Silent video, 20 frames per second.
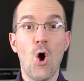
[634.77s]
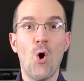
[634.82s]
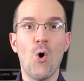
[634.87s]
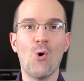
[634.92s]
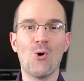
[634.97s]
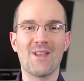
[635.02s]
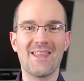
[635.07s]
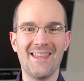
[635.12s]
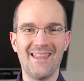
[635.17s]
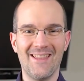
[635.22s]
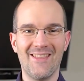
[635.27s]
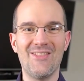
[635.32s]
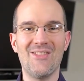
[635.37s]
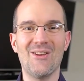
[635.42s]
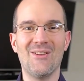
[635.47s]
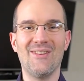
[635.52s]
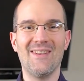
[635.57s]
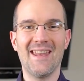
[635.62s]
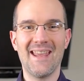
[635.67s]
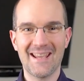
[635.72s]
Okay,
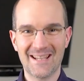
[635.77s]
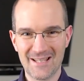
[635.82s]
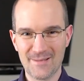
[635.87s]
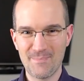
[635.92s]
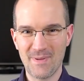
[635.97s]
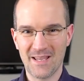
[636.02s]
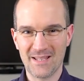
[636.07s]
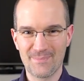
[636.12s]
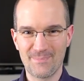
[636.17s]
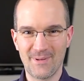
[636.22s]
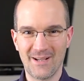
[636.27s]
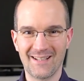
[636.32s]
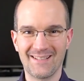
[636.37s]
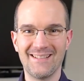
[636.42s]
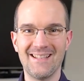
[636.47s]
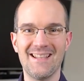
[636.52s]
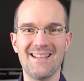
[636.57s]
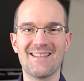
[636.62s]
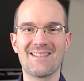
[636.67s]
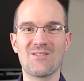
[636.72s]
the next best
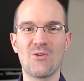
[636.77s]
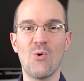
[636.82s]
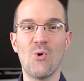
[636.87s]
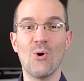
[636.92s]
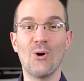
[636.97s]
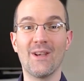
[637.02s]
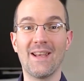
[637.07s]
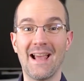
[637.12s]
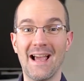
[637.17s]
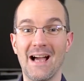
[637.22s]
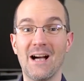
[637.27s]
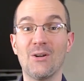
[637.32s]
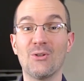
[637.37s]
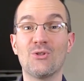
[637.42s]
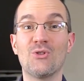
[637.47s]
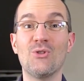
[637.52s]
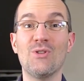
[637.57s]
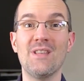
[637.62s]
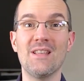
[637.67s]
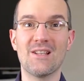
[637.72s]
practice on how
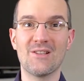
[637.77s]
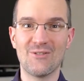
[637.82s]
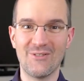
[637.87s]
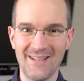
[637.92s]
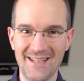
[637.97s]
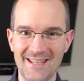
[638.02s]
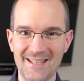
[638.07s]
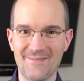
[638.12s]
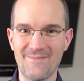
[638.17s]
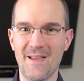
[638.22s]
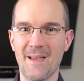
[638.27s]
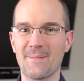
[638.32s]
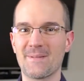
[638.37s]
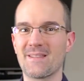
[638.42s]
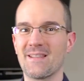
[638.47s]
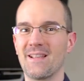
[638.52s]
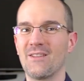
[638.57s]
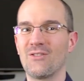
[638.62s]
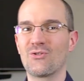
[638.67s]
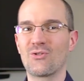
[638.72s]
to increase
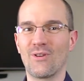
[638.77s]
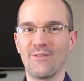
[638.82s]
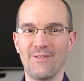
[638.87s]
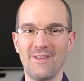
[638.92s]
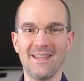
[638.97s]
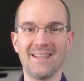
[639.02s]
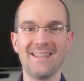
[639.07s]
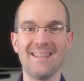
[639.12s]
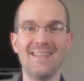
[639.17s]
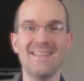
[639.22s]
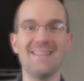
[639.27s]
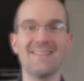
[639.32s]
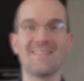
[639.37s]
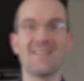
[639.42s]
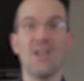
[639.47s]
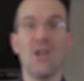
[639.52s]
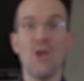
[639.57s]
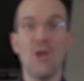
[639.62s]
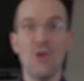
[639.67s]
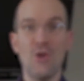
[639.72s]
website traffic is
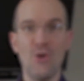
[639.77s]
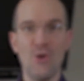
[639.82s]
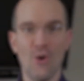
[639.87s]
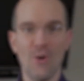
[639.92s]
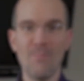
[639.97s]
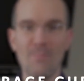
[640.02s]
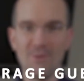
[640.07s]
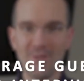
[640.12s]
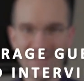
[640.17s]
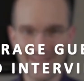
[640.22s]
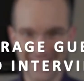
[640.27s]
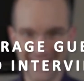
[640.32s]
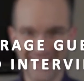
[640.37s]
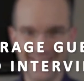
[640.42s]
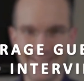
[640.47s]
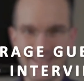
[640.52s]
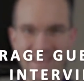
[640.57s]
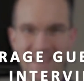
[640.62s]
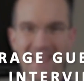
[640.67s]
number 9,